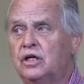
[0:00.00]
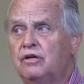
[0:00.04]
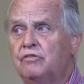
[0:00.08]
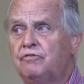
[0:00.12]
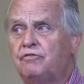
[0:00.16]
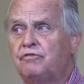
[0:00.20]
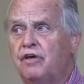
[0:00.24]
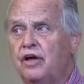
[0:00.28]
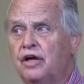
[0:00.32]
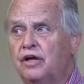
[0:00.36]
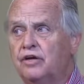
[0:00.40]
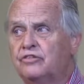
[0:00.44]

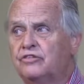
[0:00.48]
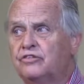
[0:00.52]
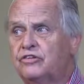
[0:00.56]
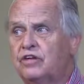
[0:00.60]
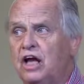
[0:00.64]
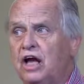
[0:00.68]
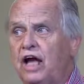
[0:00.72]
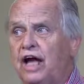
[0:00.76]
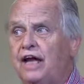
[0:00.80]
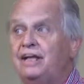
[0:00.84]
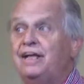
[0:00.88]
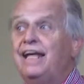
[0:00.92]
face,
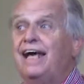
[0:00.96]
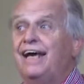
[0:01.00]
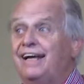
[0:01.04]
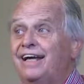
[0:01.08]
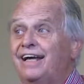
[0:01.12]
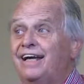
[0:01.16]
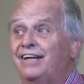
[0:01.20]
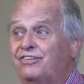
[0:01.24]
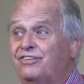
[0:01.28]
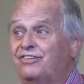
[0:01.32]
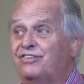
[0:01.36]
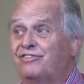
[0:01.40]
and
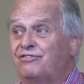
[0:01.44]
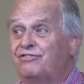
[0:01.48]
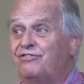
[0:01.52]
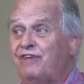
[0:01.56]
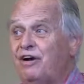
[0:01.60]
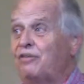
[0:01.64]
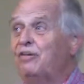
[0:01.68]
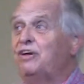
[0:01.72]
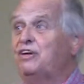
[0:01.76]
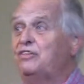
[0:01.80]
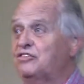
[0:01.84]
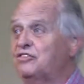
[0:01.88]
yet it's
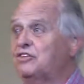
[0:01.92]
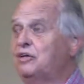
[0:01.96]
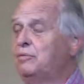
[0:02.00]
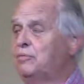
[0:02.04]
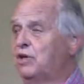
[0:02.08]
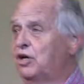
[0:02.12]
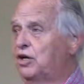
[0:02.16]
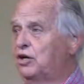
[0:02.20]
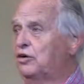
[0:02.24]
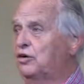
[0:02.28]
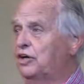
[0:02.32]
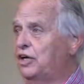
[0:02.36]
very
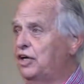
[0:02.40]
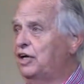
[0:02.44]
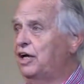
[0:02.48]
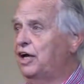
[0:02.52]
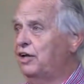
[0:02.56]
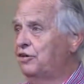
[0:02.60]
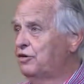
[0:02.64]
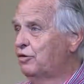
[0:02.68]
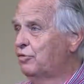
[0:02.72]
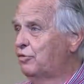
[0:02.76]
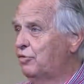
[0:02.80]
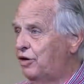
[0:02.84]
similar in
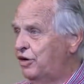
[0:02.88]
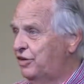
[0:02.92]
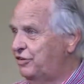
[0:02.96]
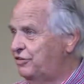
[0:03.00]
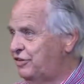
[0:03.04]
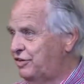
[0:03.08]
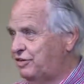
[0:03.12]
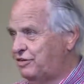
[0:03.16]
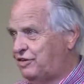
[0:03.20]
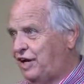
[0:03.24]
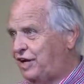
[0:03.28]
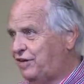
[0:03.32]
other
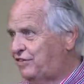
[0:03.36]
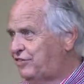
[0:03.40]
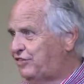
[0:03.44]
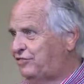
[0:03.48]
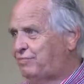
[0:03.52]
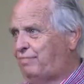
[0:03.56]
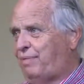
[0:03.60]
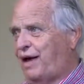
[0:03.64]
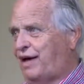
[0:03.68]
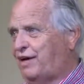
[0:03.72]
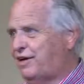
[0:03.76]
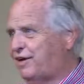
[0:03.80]
ways. It takes
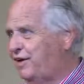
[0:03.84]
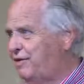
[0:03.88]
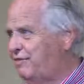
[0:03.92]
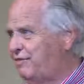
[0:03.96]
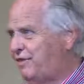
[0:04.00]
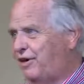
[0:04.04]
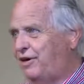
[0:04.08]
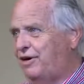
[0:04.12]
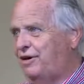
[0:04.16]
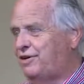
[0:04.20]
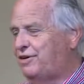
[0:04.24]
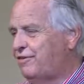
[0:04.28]
us back in a
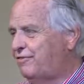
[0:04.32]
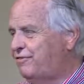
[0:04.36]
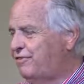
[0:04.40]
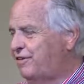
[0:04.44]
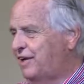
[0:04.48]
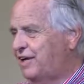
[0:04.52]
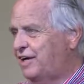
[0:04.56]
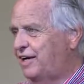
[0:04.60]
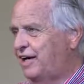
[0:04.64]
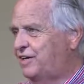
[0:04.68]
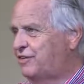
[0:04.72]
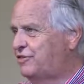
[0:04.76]
very
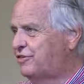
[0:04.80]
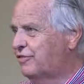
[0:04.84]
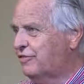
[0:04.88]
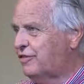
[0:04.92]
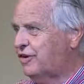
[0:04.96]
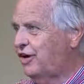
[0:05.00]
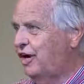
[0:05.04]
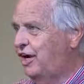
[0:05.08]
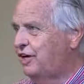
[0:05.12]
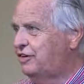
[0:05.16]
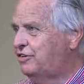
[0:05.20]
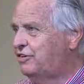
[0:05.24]
different kinds
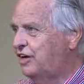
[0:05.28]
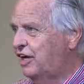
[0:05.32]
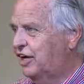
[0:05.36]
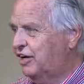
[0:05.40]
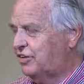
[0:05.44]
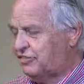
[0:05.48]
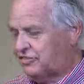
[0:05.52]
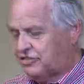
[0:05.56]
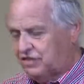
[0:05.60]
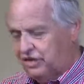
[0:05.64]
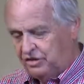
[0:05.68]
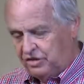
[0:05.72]
of
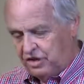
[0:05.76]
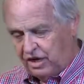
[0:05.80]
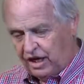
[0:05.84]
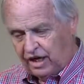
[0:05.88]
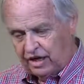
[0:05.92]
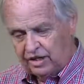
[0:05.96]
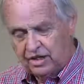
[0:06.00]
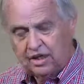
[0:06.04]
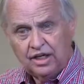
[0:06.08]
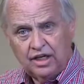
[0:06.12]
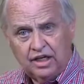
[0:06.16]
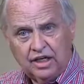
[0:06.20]
context, and
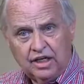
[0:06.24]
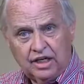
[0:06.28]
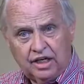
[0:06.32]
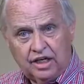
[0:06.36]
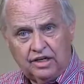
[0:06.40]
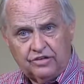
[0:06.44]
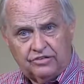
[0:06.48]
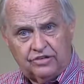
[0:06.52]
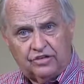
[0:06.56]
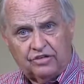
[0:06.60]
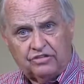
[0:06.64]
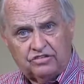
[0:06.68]
yet
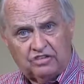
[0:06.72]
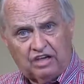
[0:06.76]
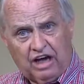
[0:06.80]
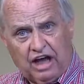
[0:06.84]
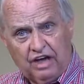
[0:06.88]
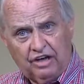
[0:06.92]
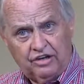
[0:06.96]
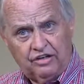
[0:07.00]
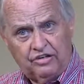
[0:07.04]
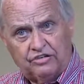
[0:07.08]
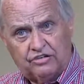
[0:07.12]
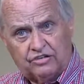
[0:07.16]
it's a
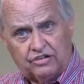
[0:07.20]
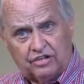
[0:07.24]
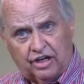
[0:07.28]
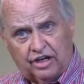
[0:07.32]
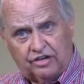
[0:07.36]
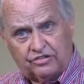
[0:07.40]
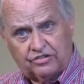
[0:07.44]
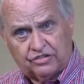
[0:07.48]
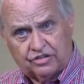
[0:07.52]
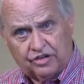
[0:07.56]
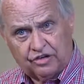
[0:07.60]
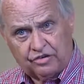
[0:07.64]
challenge to
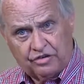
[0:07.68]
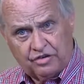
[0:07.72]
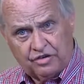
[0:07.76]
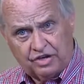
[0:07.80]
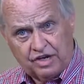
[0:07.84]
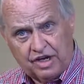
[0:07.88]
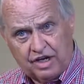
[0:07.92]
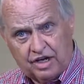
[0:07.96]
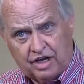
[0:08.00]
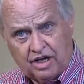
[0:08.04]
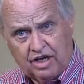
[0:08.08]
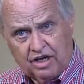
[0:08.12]
us to
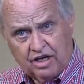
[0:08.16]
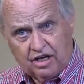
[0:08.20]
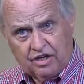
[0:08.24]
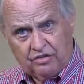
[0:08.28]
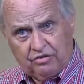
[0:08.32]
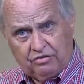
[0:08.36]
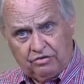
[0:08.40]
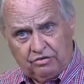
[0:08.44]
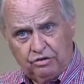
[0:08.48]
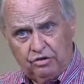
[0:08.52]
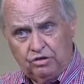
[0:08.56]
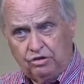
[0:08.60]
think
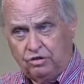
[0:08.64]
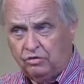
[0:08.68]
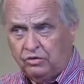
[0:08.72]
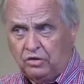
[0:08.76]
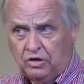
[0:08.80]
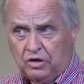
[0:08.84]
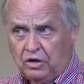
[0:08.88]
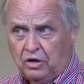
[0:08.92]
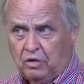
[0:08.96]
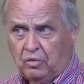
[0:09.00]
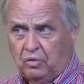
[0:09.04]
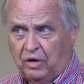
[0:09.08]

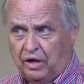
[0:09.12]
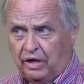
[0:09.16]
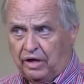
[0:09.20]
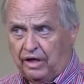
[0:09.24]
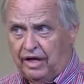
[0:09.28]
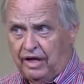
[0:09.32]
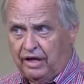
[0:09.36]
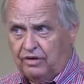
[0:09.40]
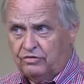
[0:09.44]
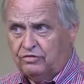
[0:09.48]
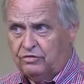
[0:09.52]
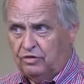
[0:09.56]
through
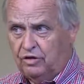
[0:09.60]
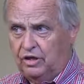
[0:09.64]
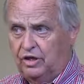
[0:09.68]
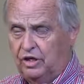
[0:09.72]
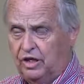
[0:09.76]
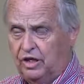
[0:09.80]
what Ezra